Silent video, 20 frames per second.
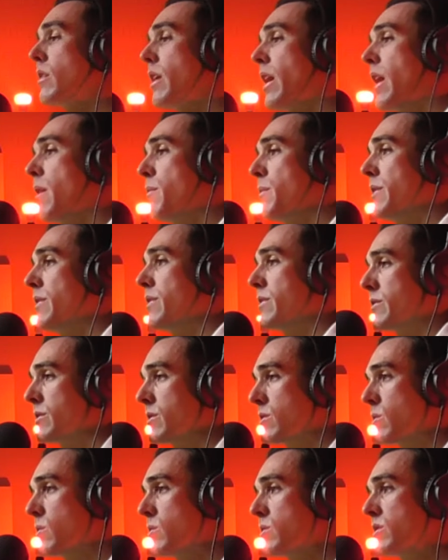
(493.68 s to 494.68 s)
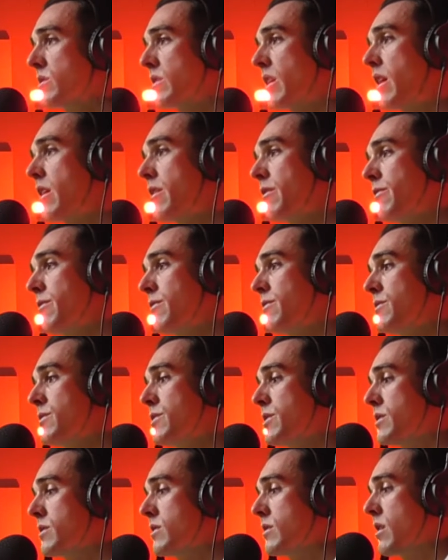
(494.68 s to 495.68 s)
And with the school stuff,
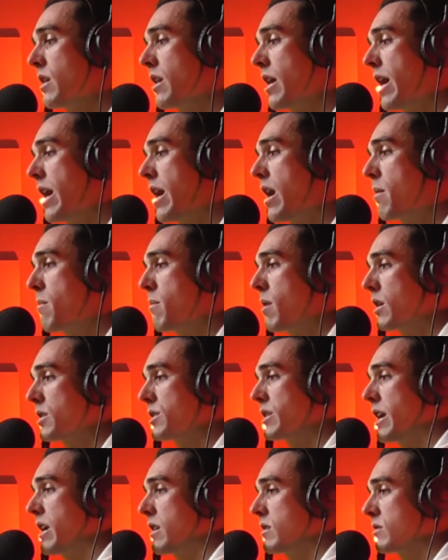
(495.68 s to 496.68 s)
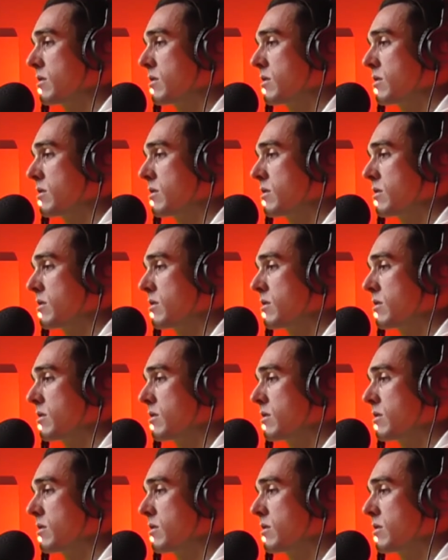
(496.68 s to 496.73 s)
just how much has